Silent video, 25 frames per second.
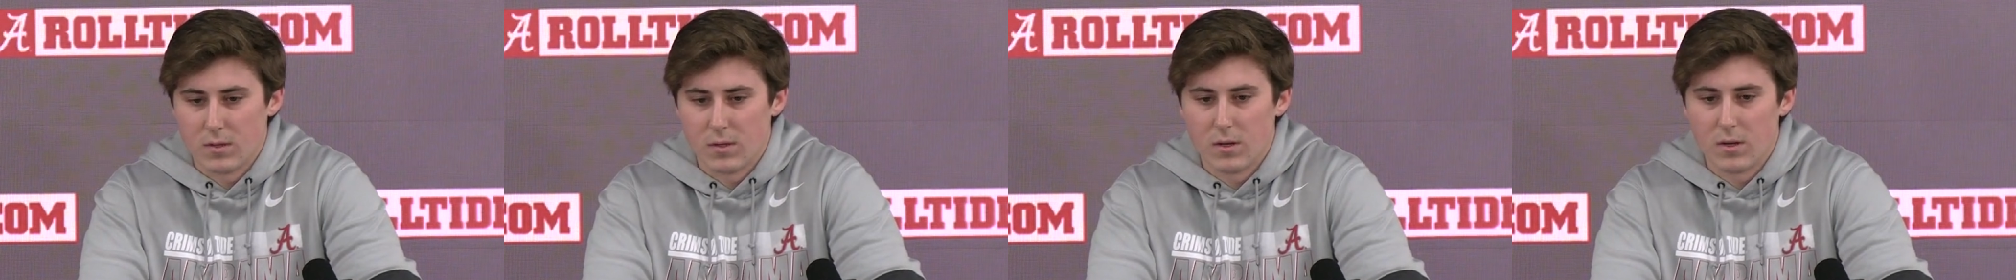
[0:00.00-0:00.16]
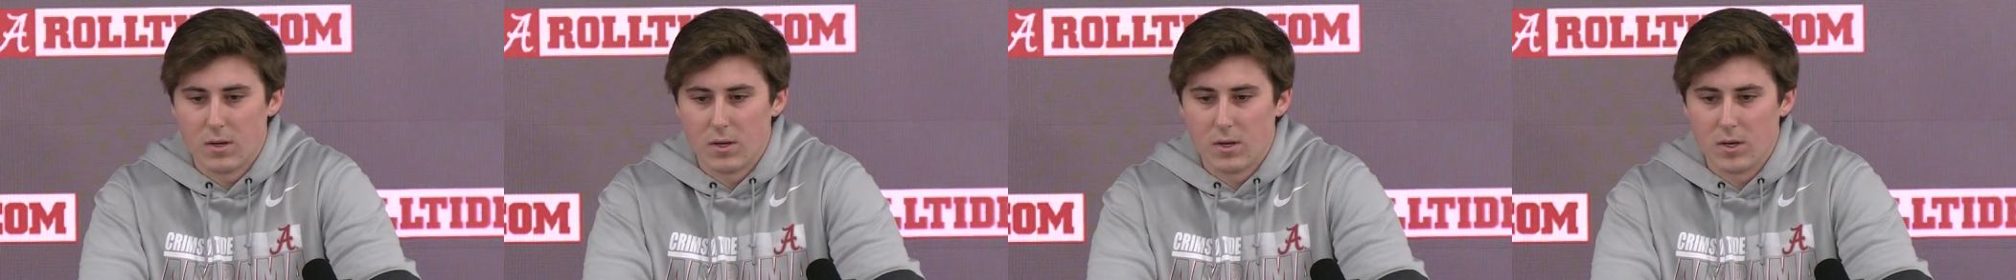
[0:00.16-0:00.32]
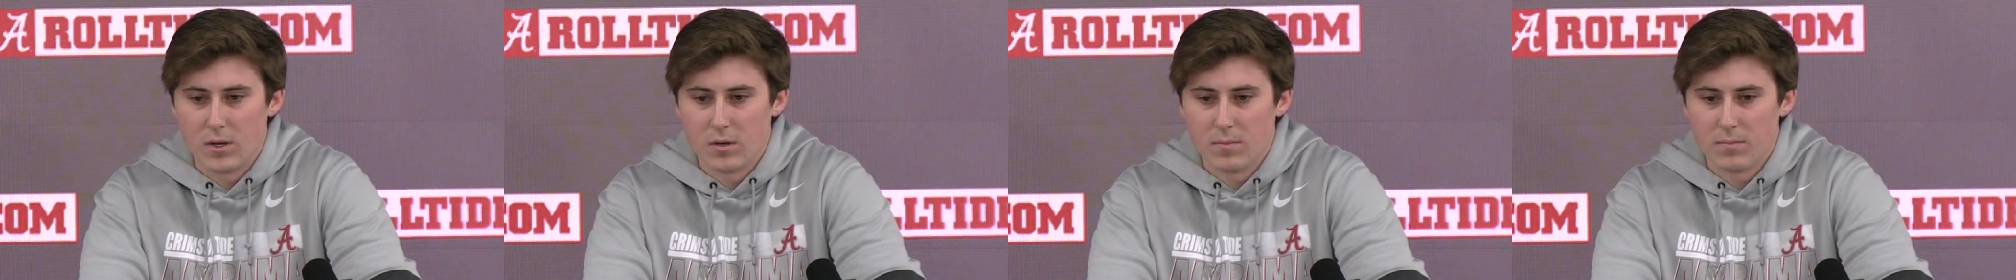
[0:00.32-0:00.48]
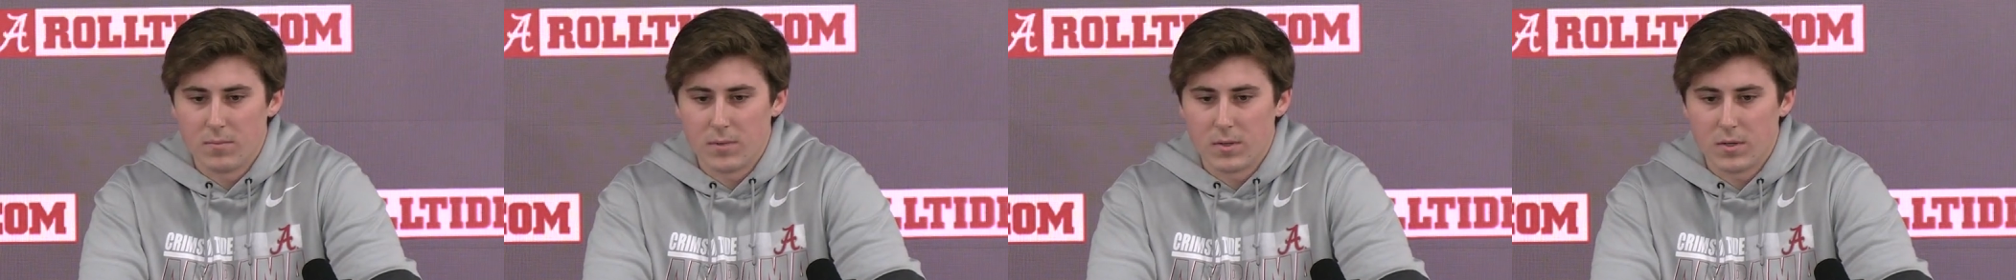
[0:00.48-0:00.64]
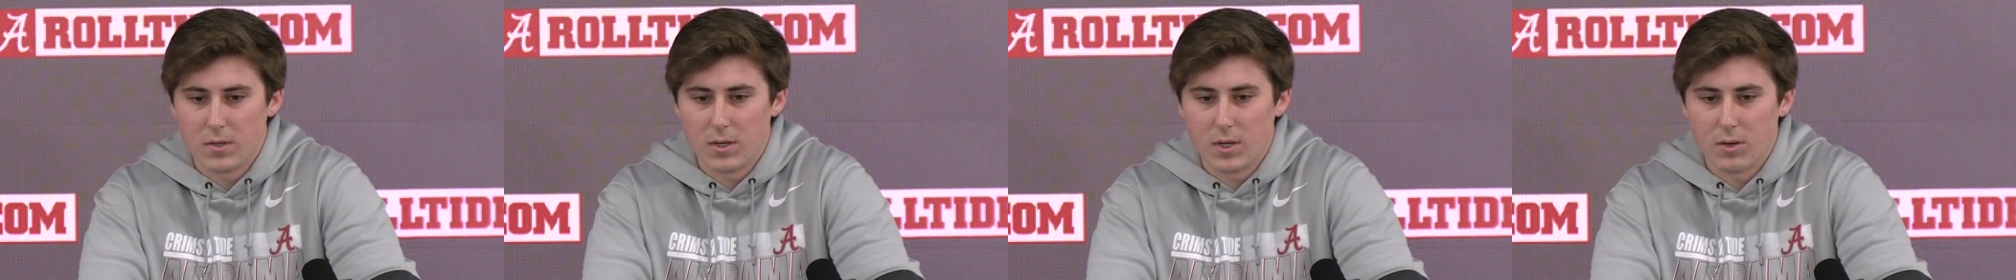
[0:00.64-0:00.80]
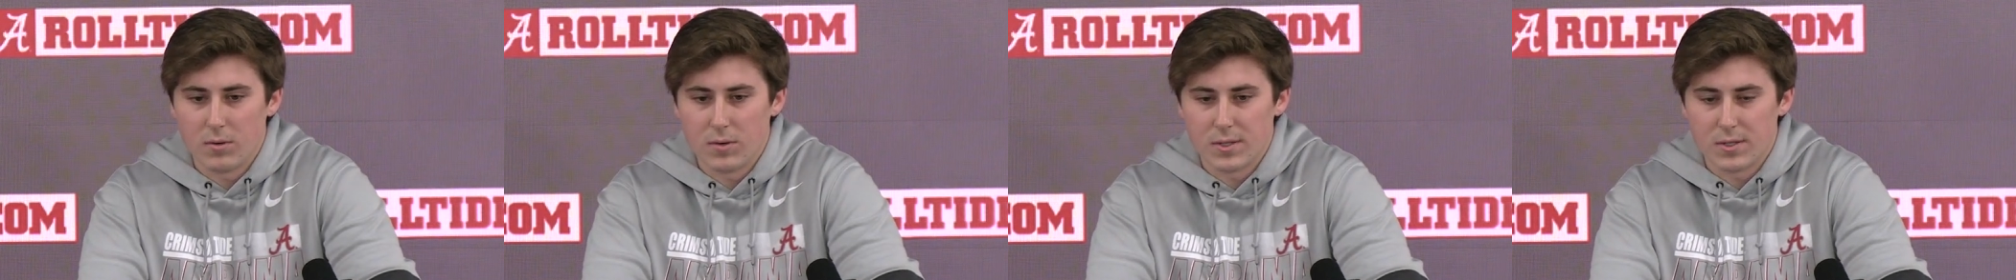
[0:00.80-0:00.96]
Um,
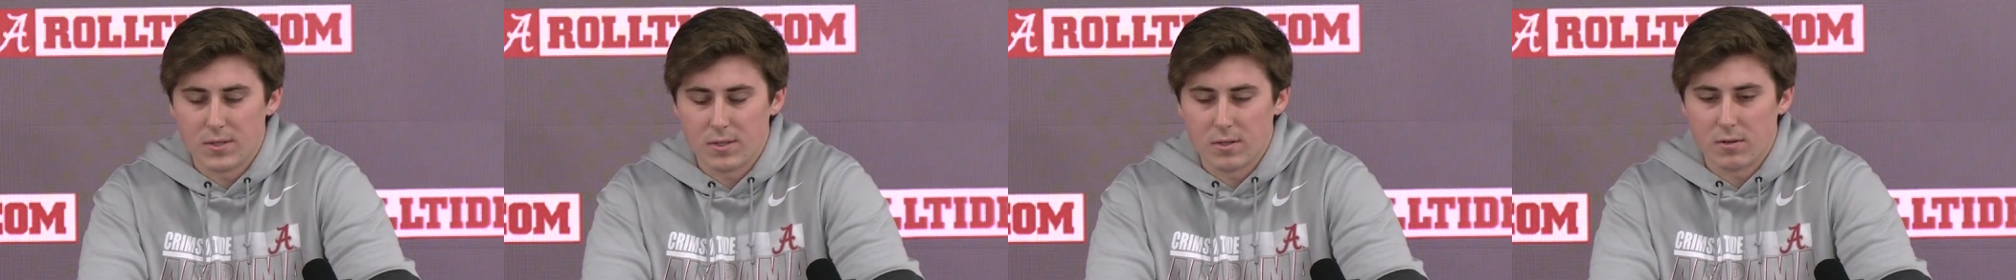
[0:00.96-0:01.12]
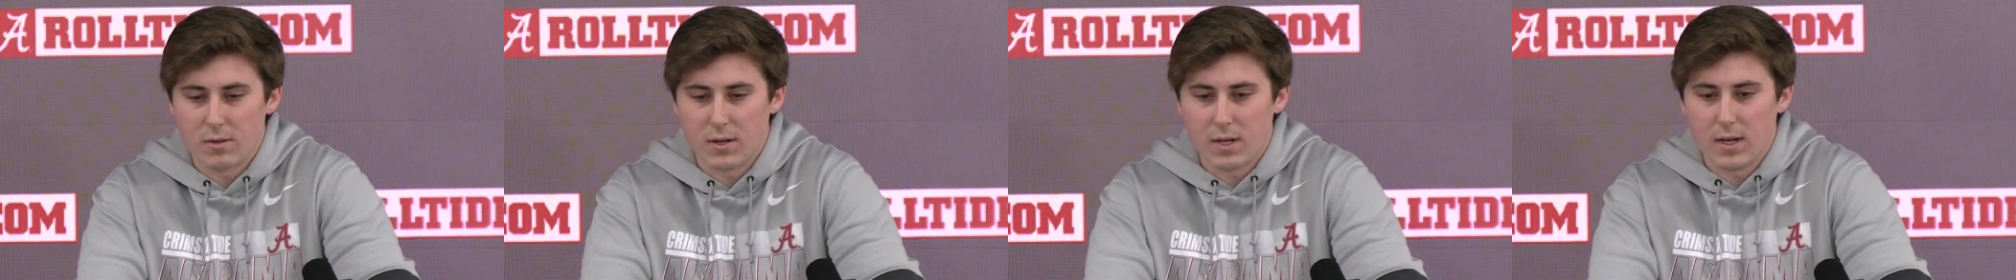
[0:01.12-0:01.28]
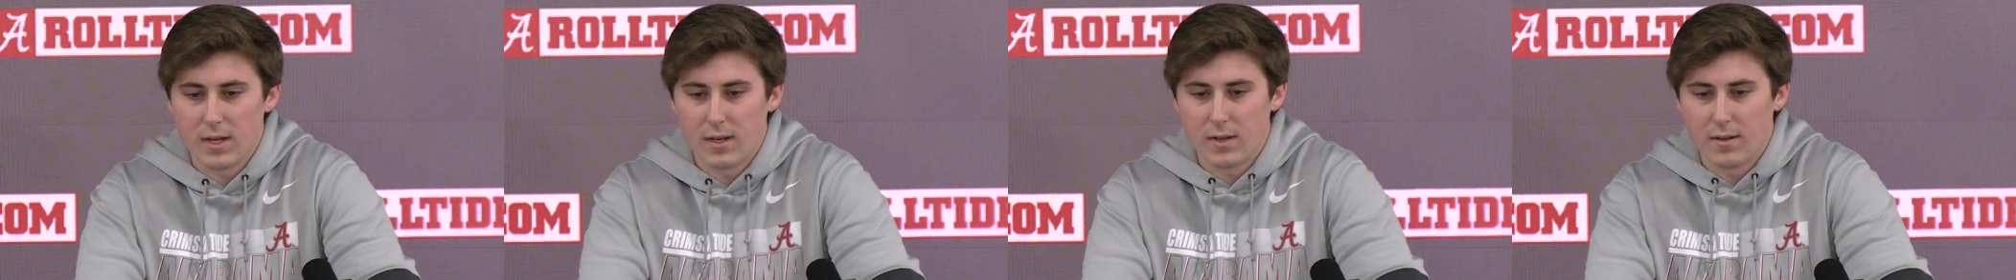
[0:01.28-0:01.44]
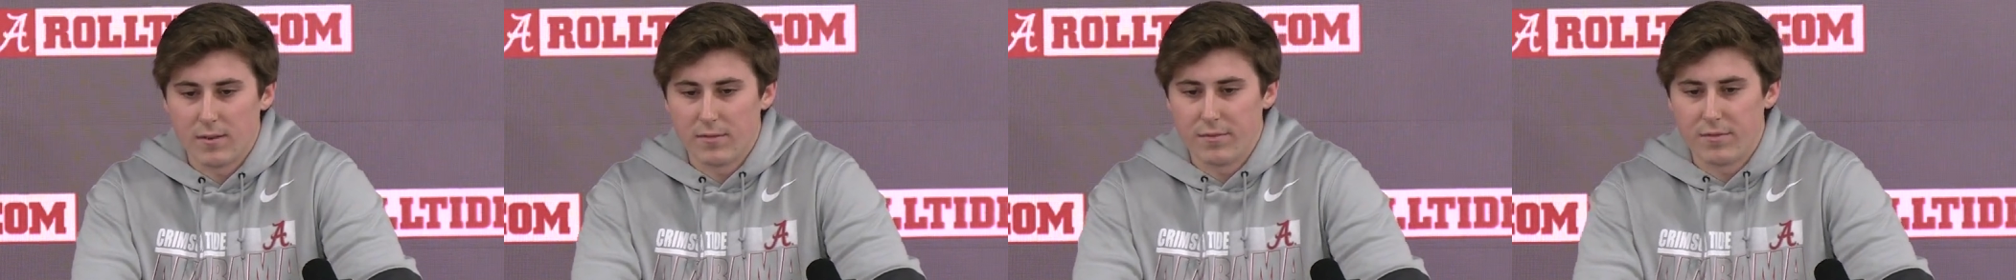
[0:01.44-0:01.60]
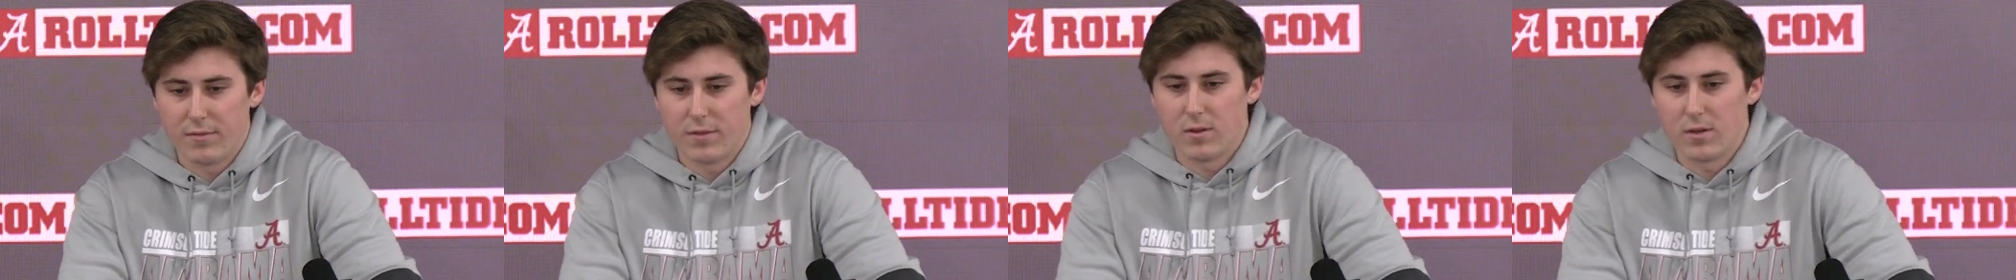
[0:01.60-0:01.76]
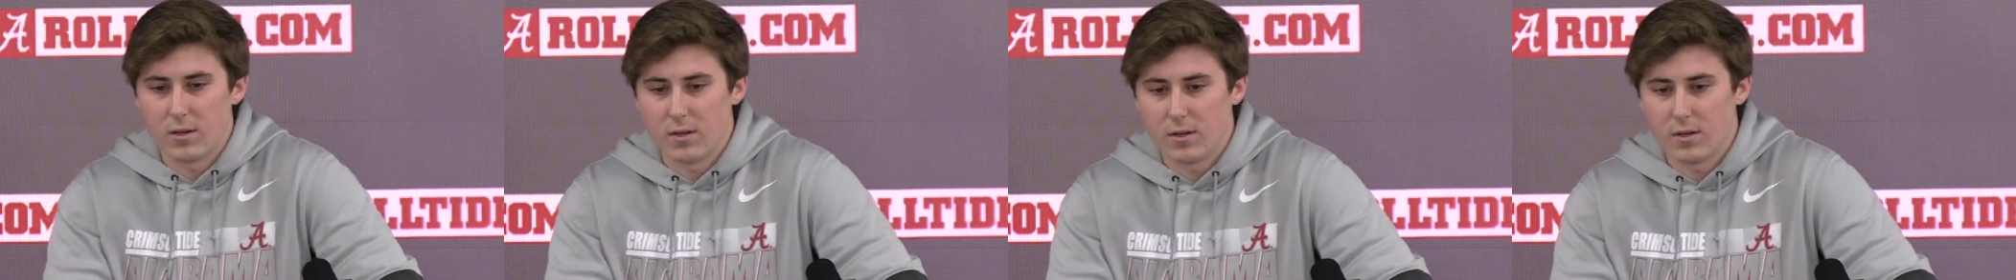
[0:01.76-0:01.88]
you know, we still have